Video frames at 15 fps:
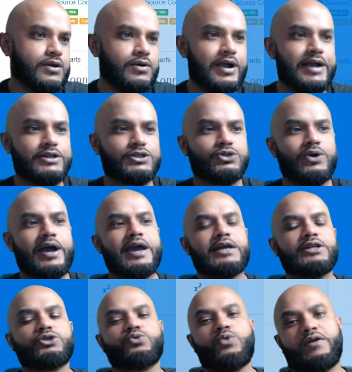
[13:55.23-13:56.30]
Right? So I
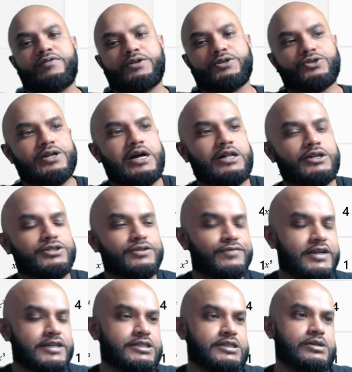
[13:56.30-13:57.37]
had $1,200
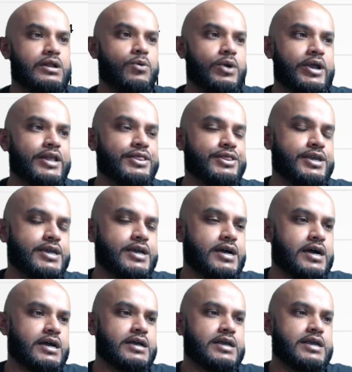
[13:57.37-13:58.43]
invested. Now in
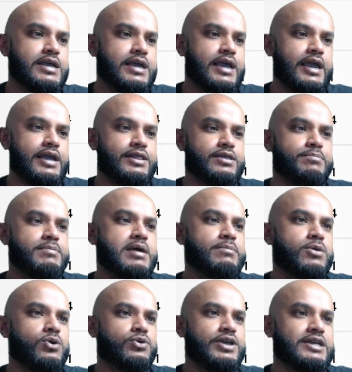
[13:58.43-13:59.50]
the
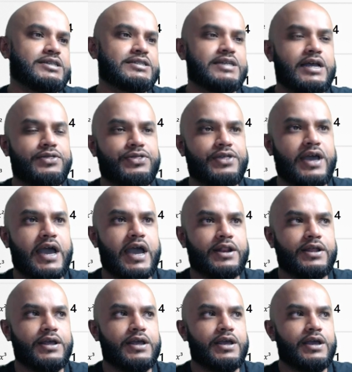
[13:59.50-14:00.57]
memo, they said that
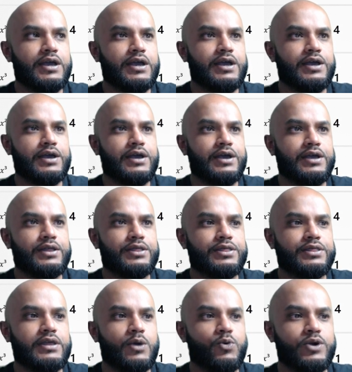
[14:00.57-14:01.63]

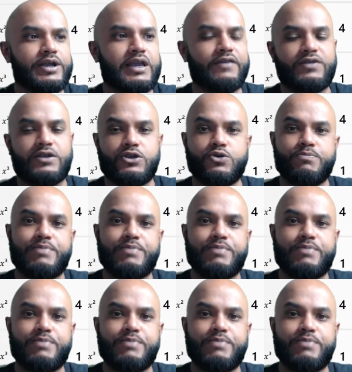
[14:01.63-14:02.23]
they were giving you